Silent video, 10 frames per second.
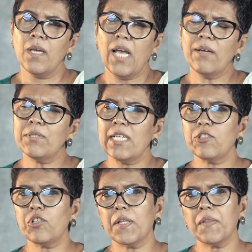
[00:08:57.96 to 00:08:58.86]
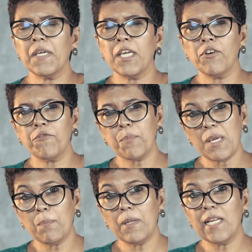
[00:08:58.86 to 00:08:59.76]
I was actually thinking of
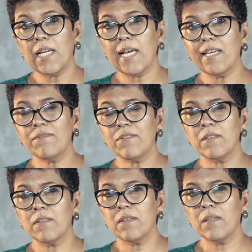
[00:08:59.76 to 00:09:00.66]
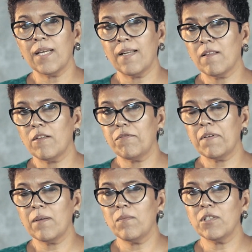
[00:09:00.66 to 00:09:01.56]
Peoply Live, another
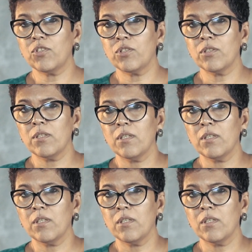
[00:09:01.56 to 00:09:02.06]
film which